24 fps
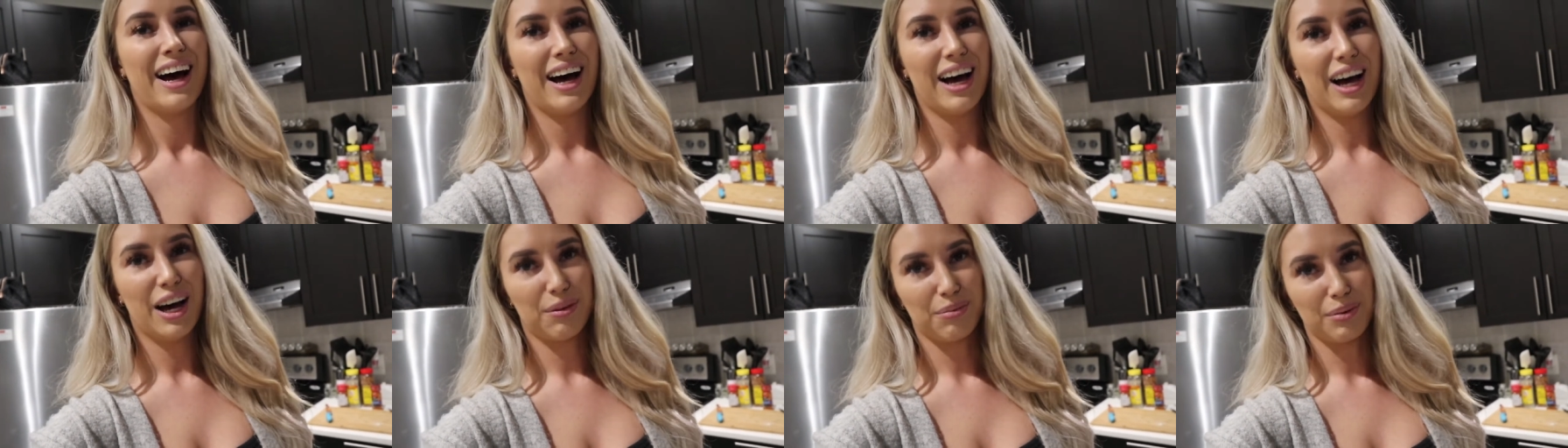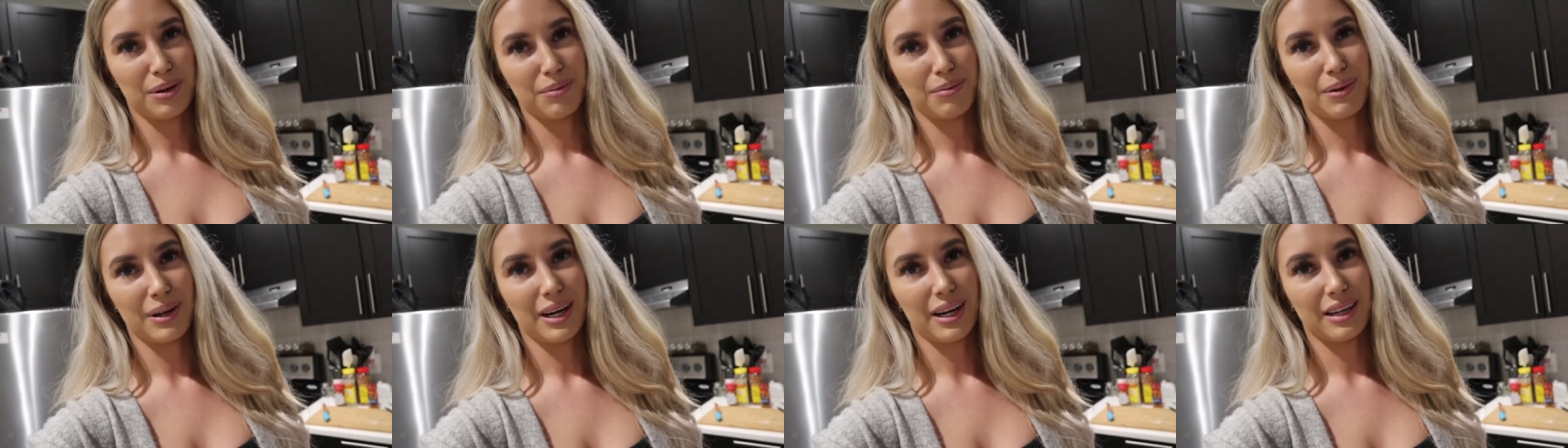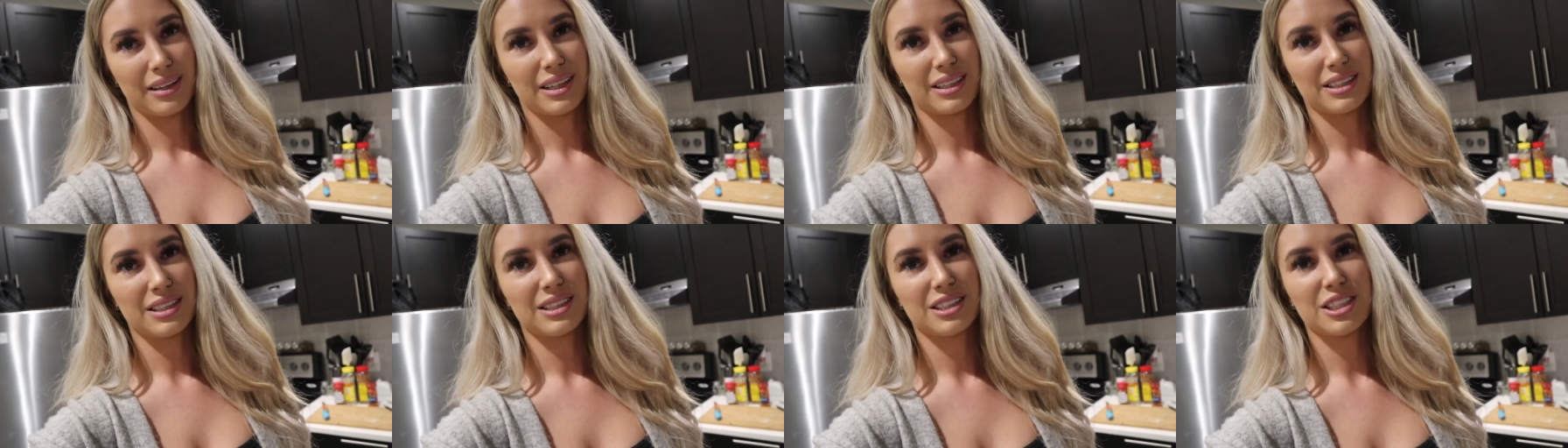I'll be
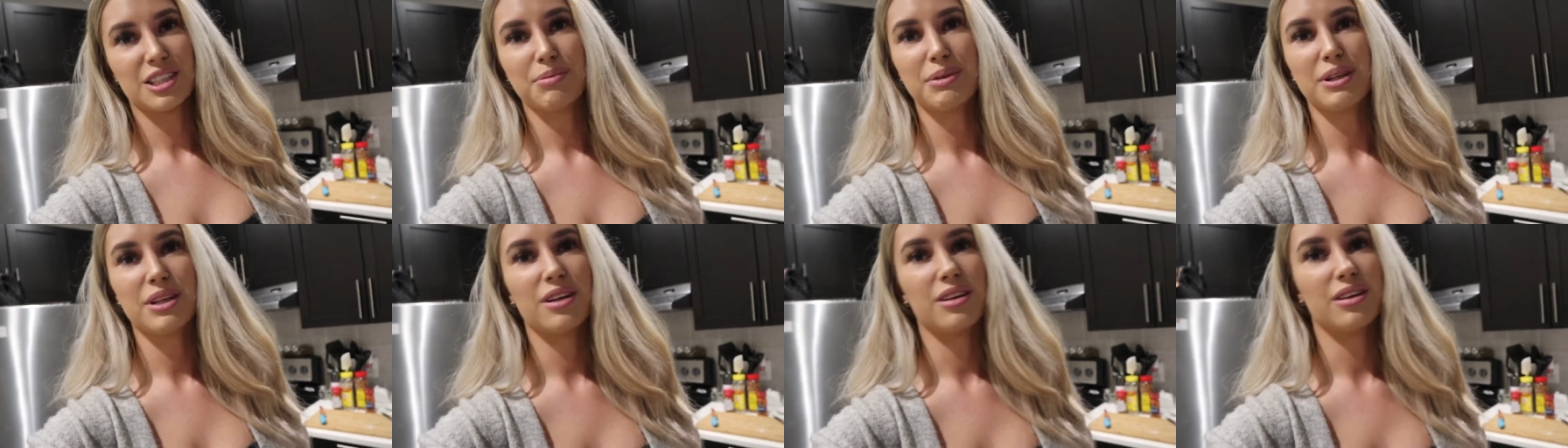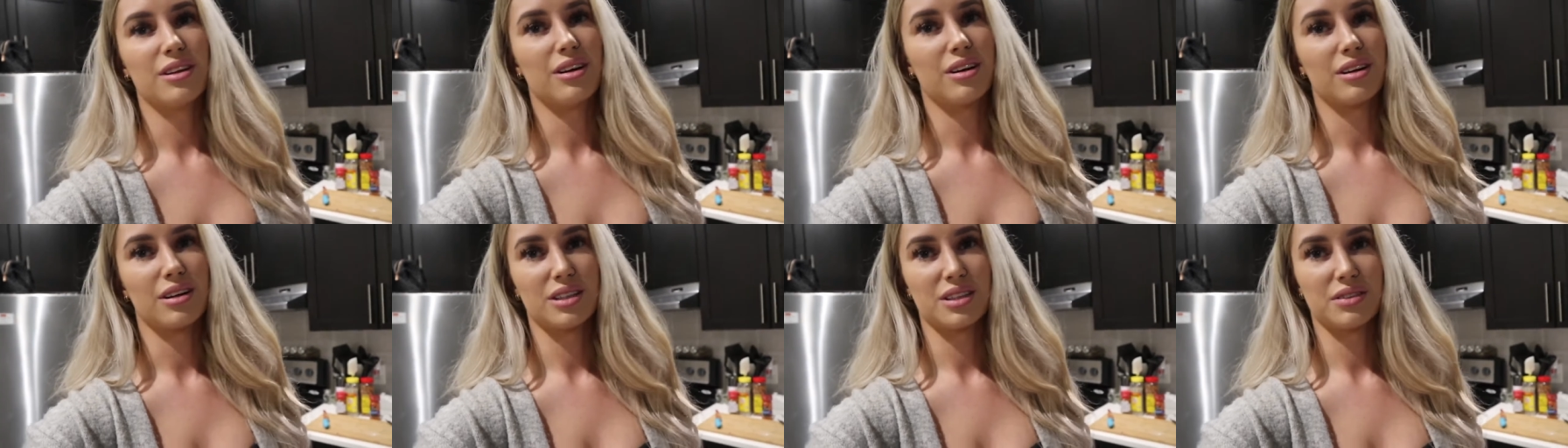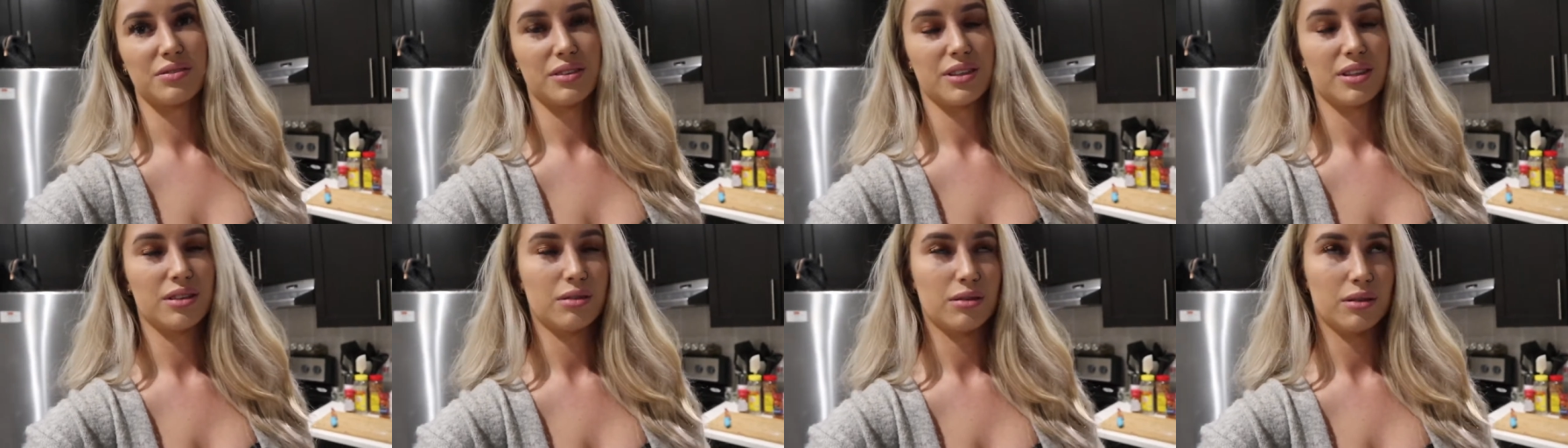back. This is gonna be the
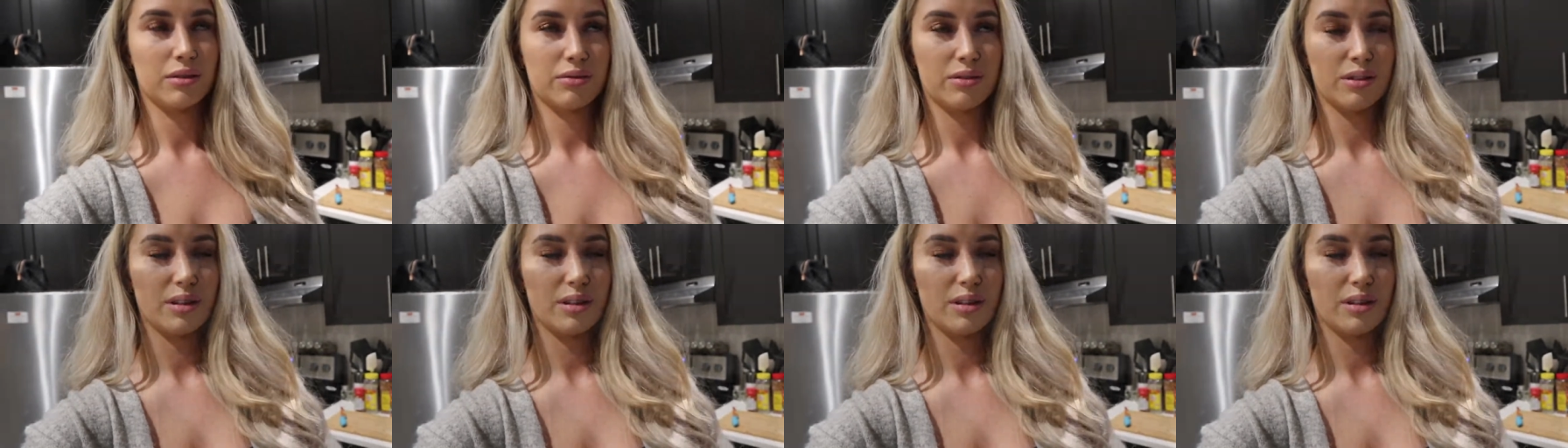longest video of